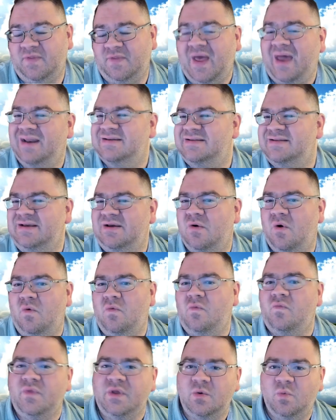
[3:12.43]
That is the
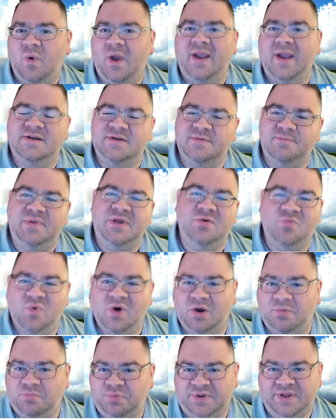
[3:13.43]
only way to be
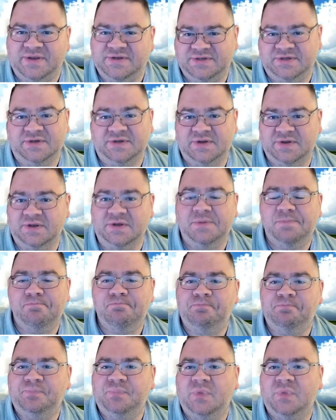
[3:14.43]
well pleasing to Him.